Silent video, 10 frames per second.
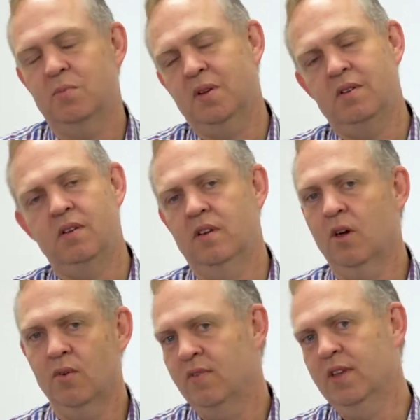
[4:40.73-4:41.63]
but
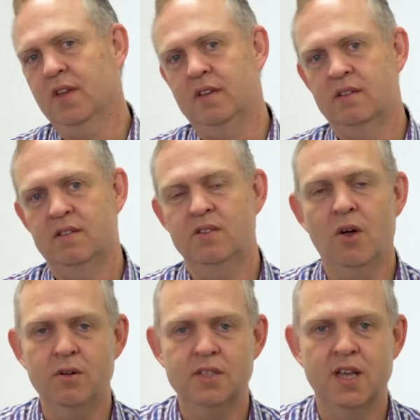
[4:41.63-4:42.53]
no one really
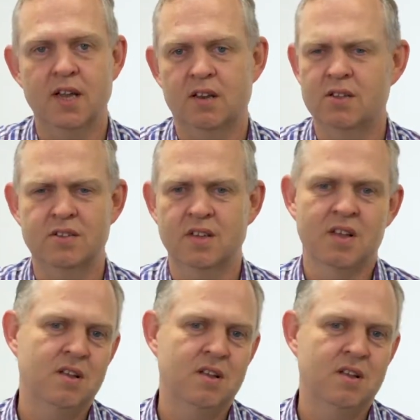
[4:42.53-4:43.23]
knows that, because